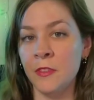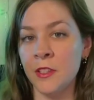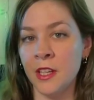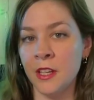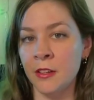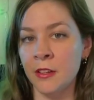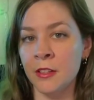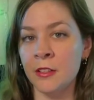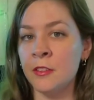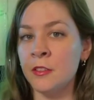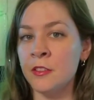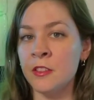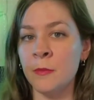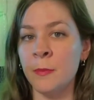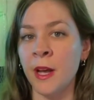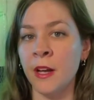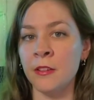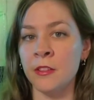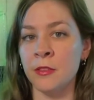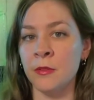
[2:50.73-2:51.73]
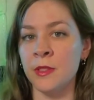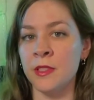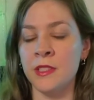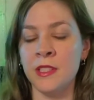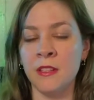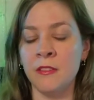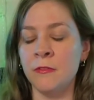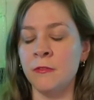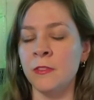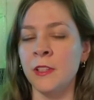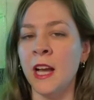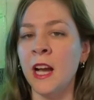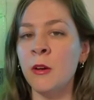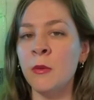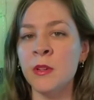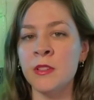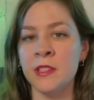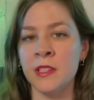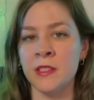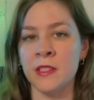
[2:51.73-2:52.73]
a character is about to receive
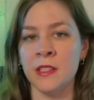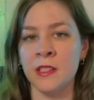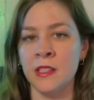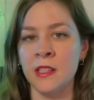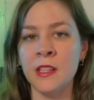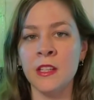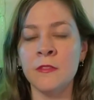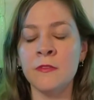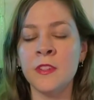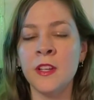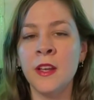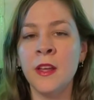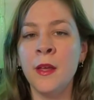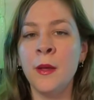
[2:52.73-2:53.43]
flowers as a gift,